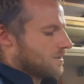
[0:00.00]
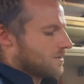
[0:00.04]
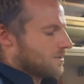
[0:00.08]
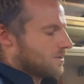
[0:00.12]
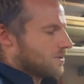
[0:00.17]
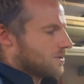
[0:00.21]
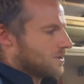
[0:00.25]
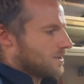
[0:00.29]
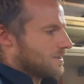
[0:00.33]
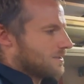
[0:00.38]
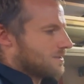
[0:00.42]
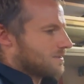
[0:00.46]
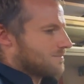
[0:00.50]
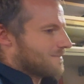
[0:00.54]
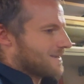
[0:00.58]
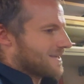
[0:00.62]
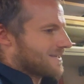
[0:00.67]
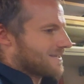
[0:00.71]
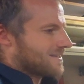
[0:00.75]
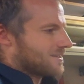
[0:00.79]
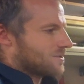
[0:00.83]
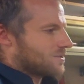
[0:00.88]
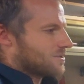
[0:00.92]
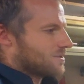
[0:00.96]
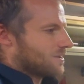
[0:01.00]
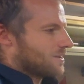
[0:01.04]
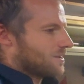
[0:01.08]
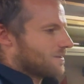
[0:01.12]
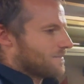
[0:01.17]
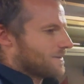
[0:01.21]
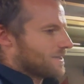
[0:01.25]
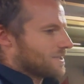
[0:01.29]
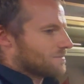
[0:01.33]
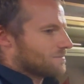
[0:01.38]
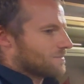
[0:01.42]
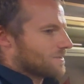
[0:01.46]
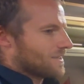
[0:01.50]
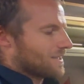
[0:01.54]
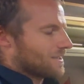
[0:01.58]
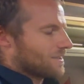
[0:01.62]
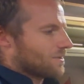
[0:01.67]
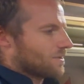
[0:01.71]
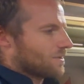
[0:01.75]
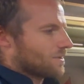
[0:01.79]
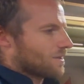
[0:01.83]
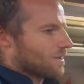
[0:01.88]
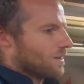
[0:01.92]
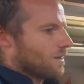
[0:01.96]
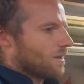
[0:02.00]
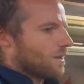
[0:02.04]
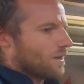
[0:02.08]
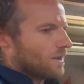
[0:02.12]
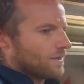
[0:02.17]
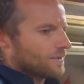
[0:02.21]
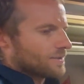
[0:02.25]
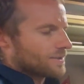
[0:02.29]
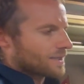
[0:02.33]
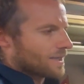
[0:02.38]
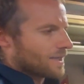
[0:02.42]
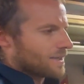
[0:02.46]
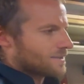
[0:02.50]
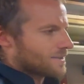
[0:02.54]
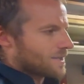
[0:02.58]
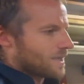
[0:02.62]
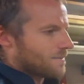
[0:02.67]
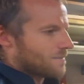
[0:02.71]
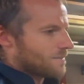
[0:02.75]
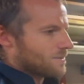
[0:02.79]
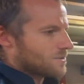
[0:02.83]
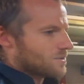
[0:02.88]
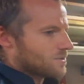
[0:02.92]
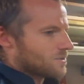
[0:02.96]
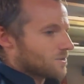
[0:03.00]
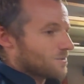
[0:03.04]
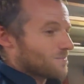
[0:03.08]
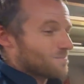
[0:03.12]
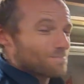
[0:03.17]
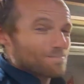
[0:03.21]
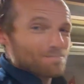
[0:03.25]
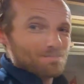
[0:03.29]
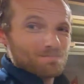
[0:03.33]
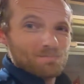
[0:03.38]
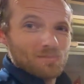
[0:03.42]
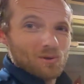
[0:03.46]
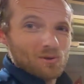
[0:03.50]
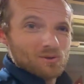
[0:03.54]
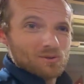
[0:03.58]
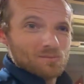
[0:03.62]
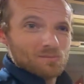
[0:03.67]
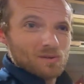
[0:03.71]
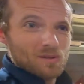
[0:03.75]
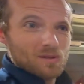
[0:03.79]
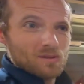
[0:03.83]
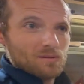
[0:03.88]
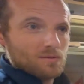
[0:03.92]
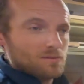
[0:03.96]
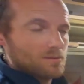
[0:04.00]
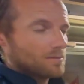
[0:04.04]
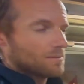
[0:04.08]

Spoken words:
you need to make an internal measurement that you can't get a tape measure to? Possibly.